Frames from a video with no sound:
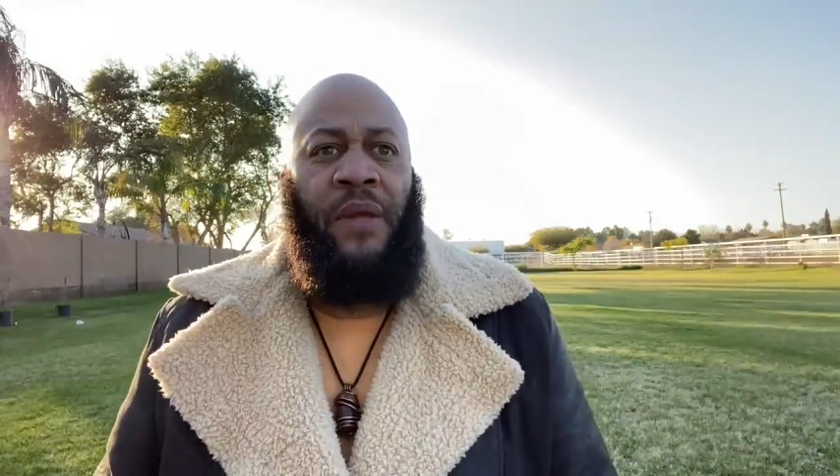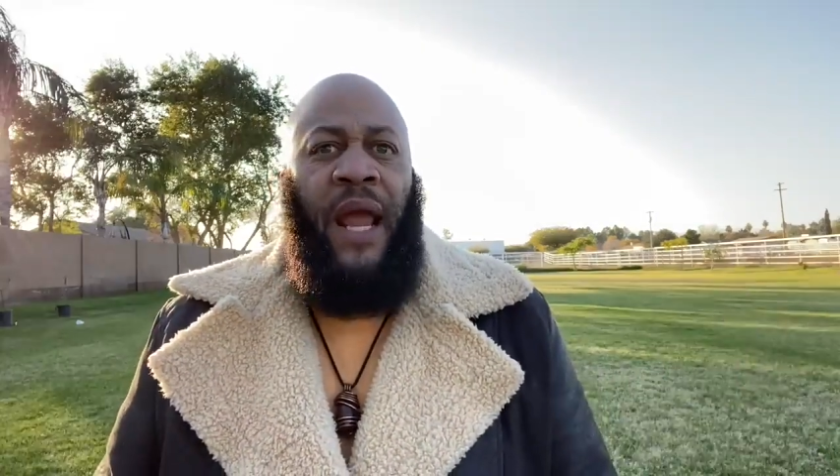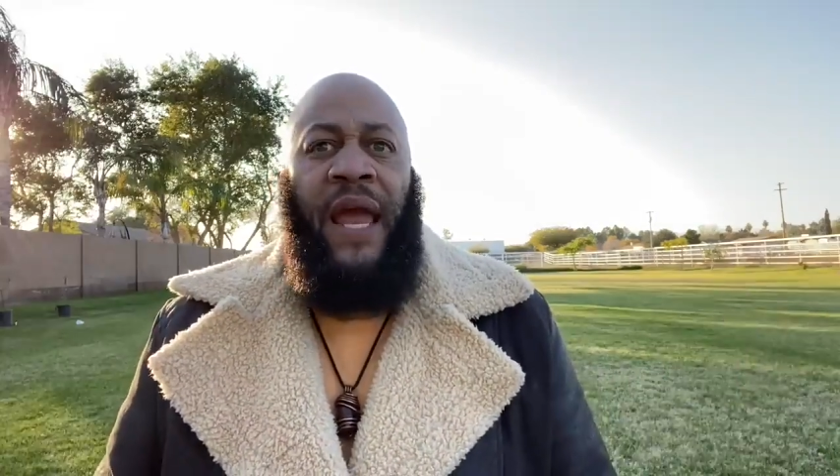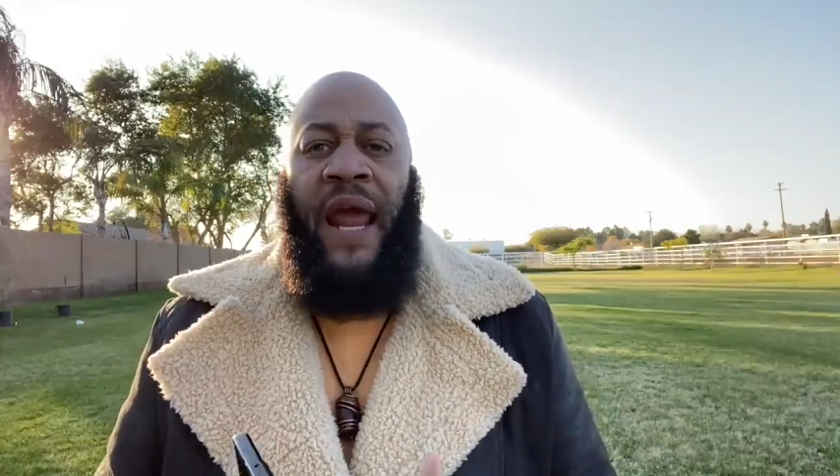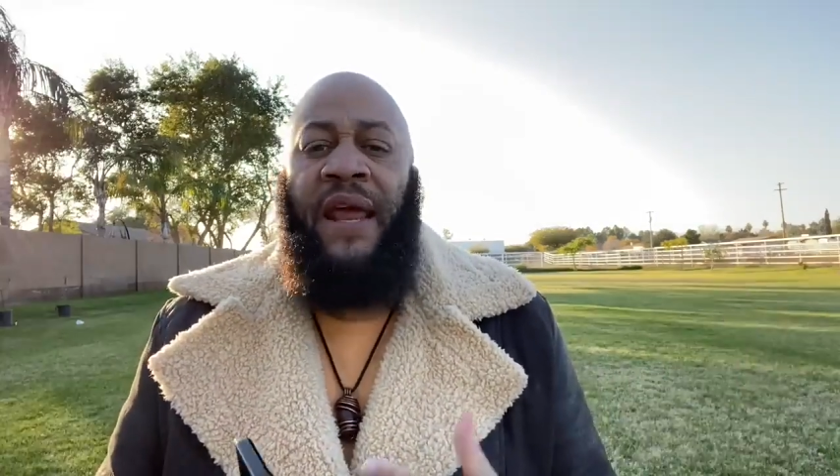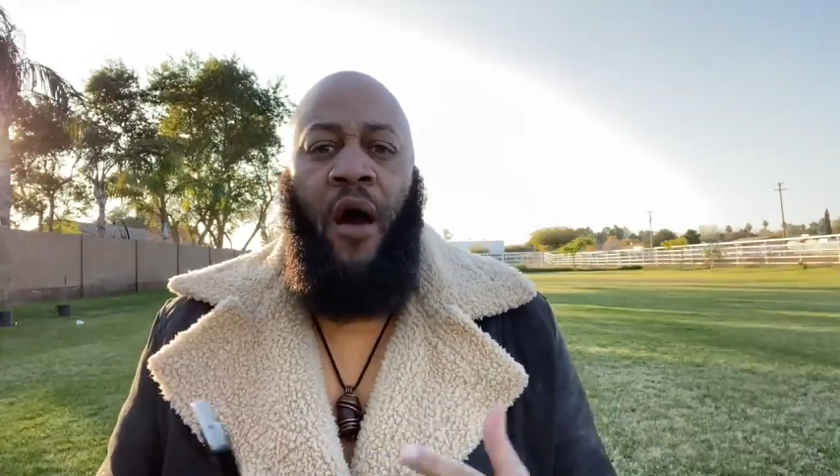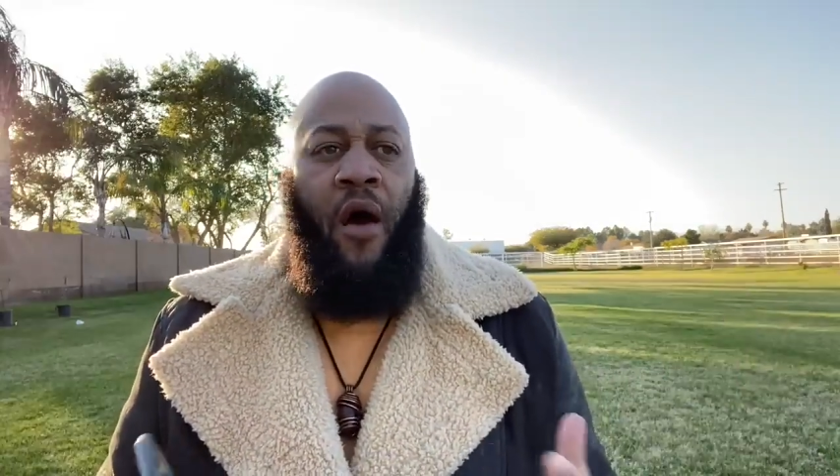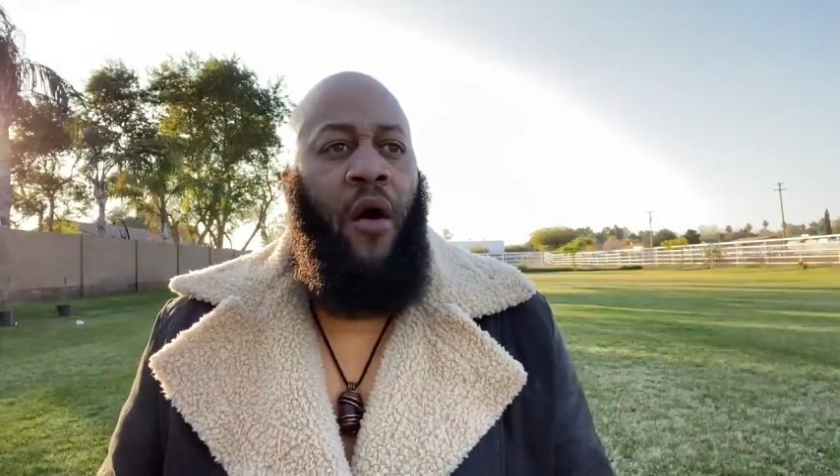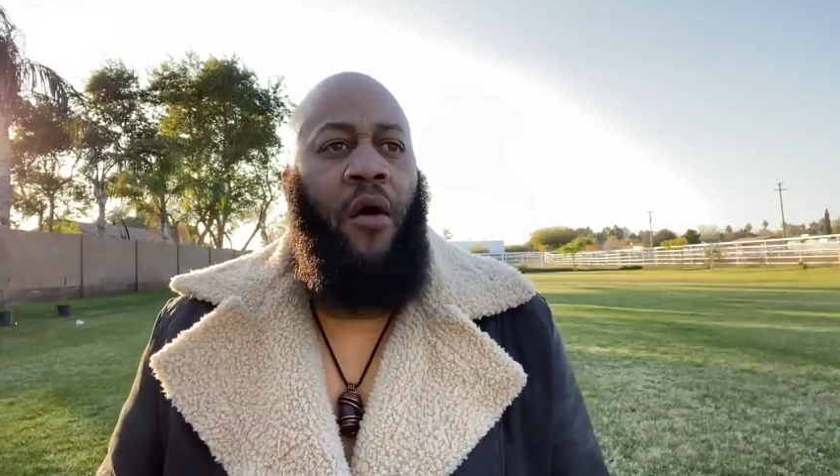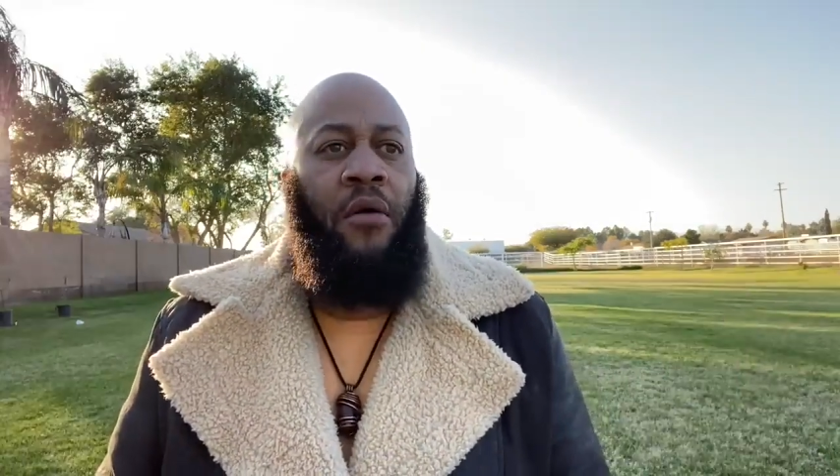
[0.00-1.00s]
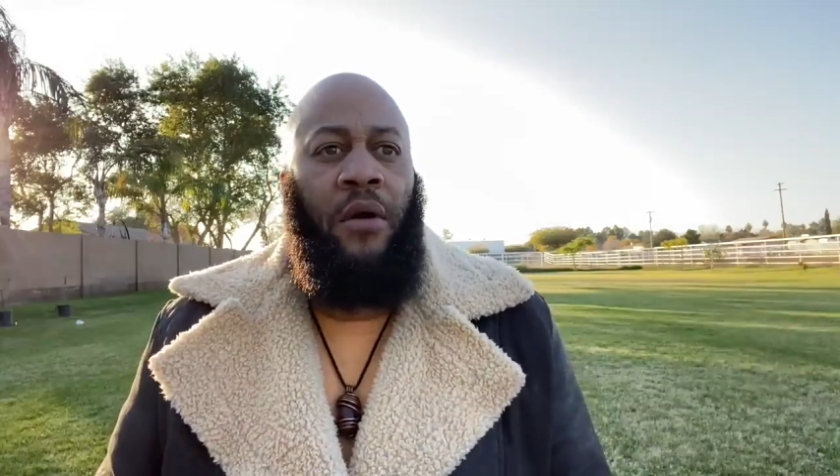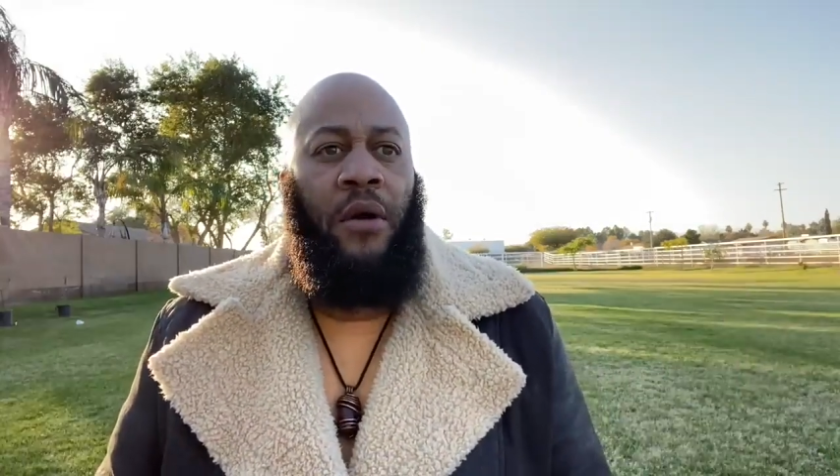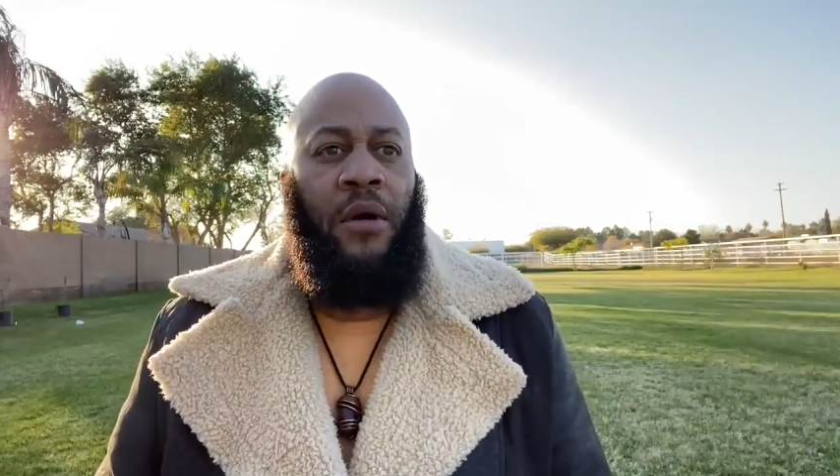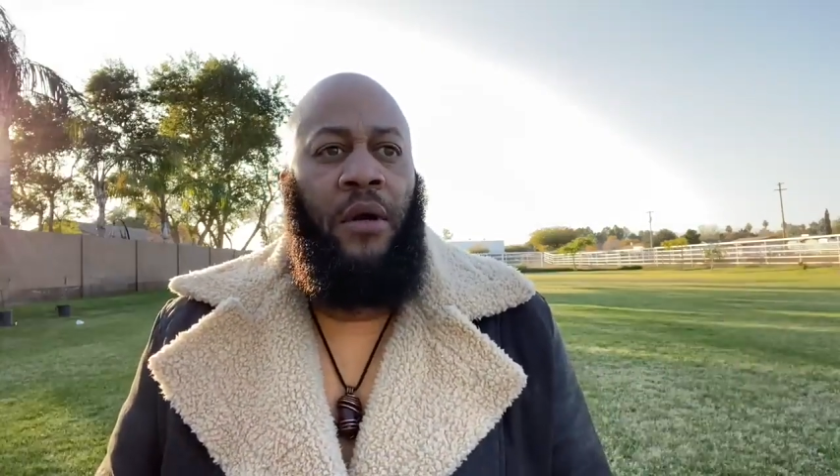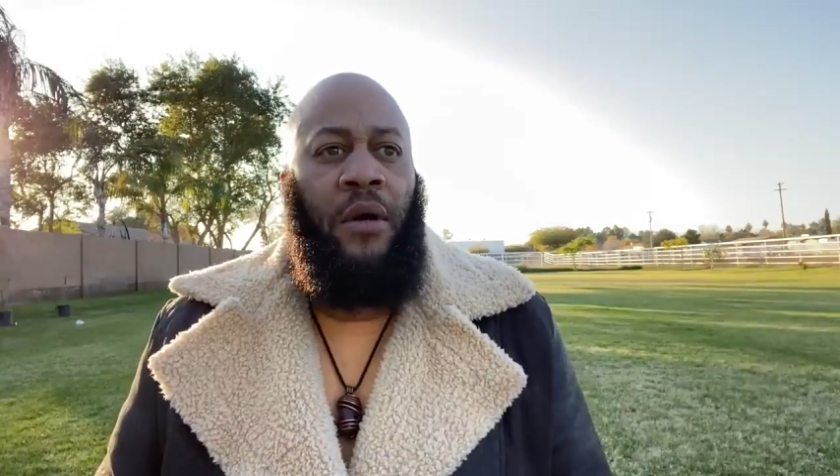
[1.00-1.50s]
it ain't all
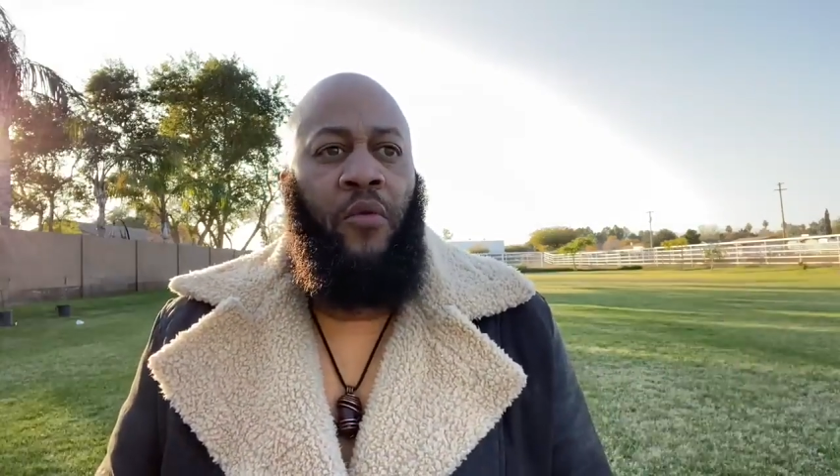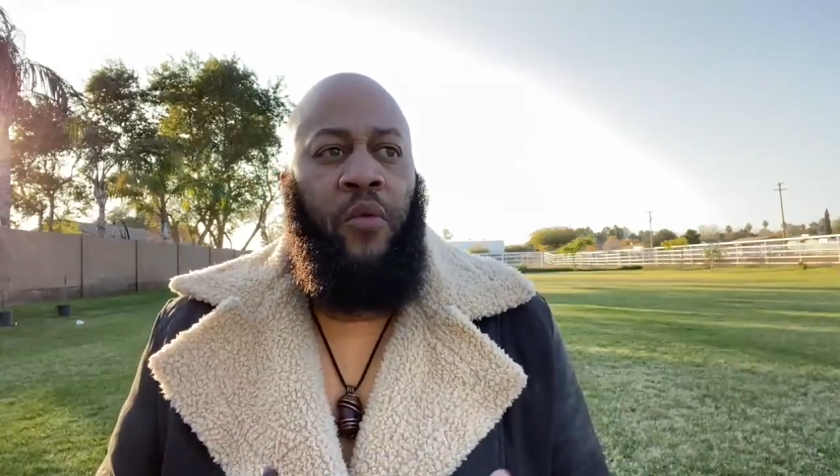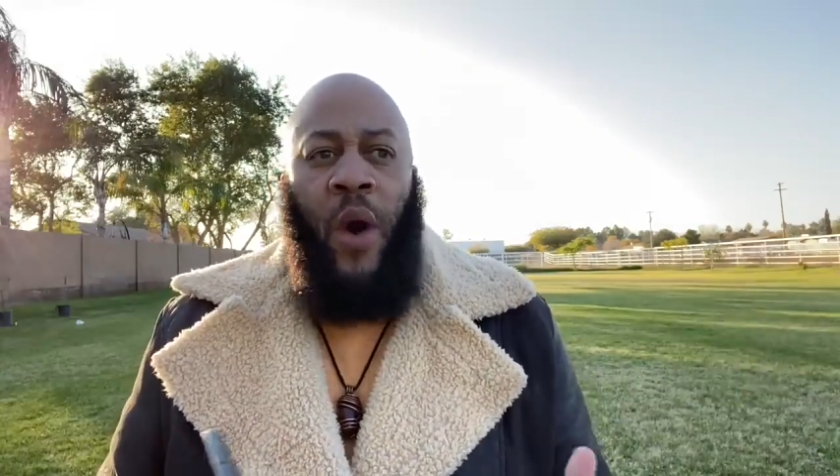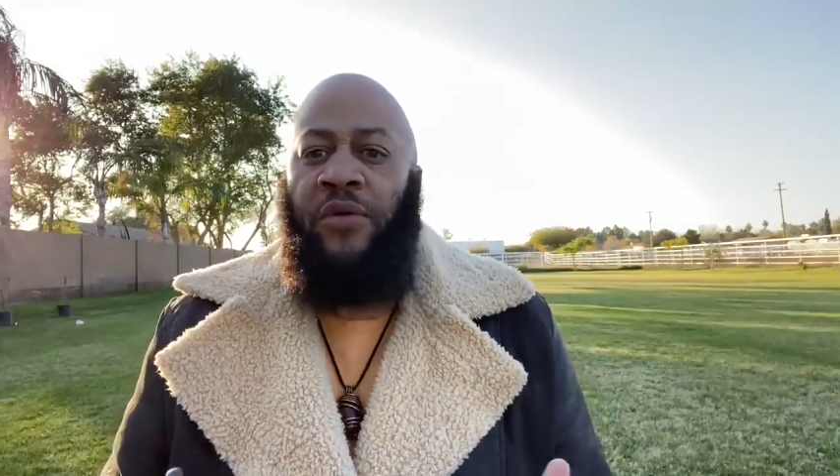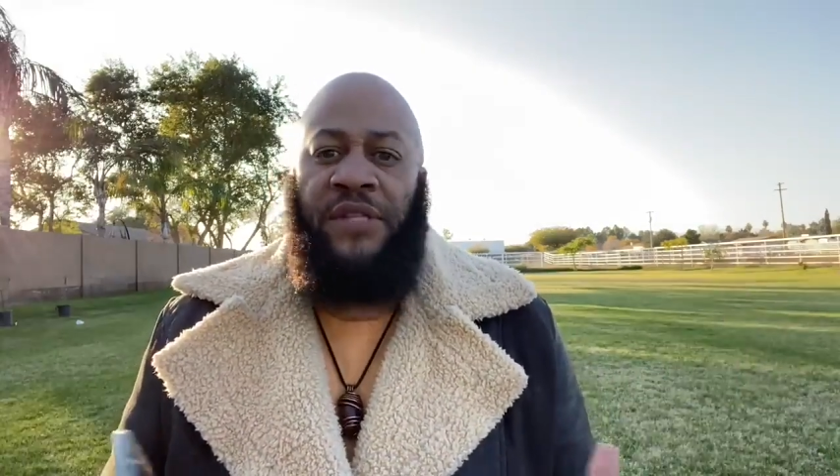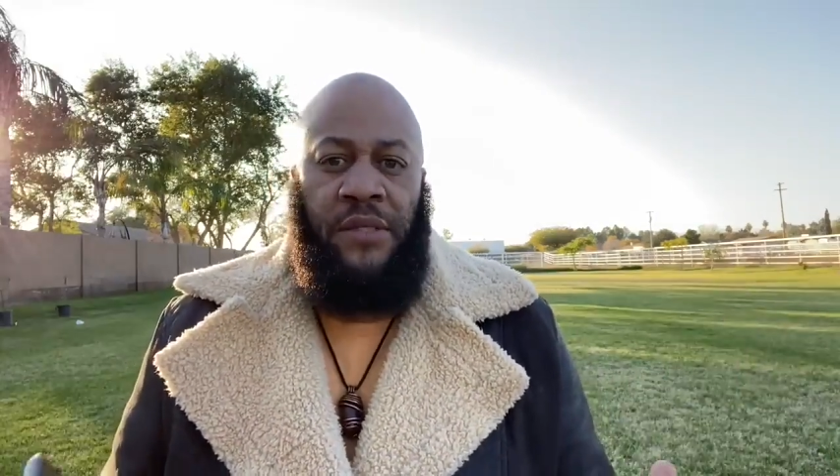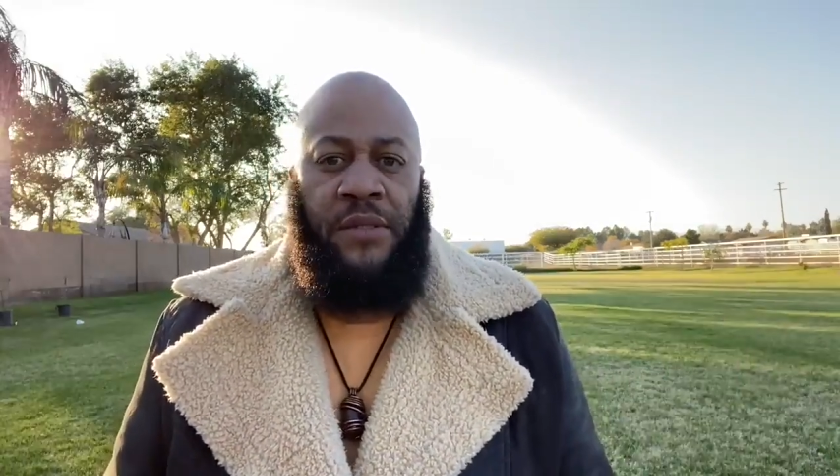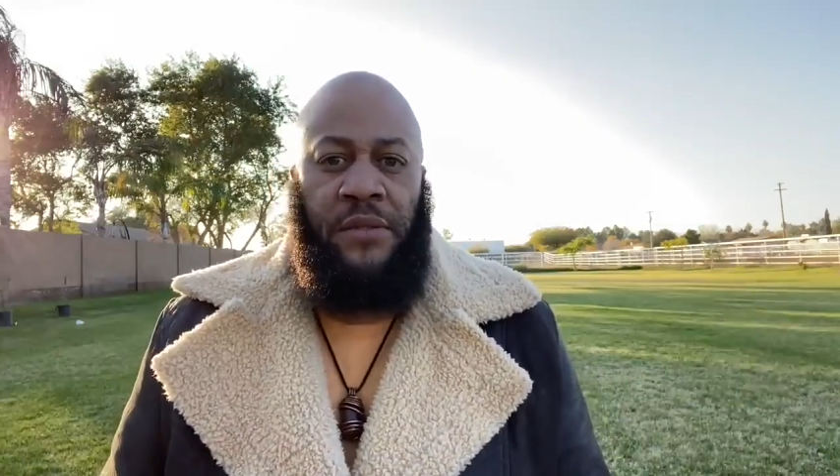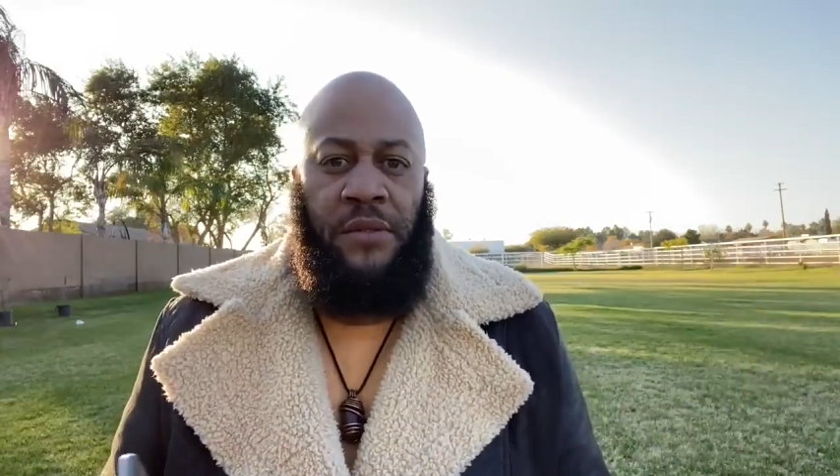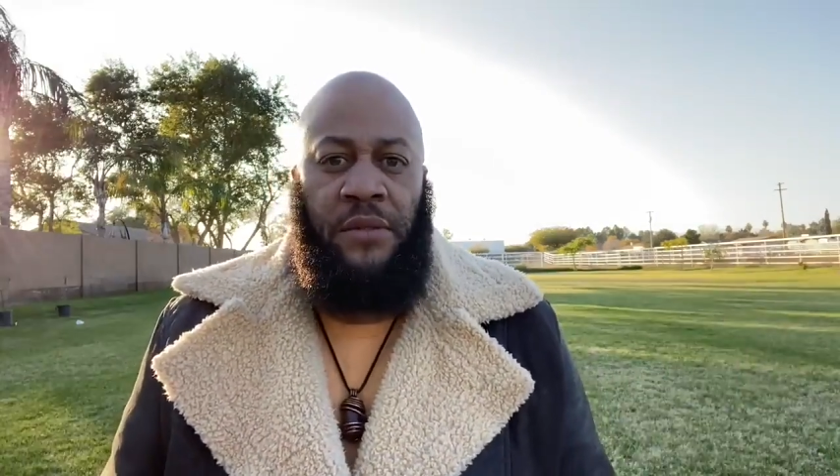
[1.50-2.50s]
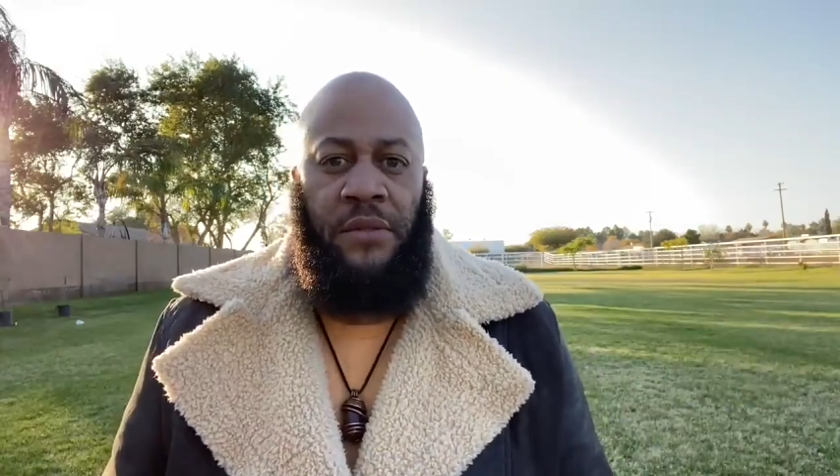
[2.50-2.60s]
roses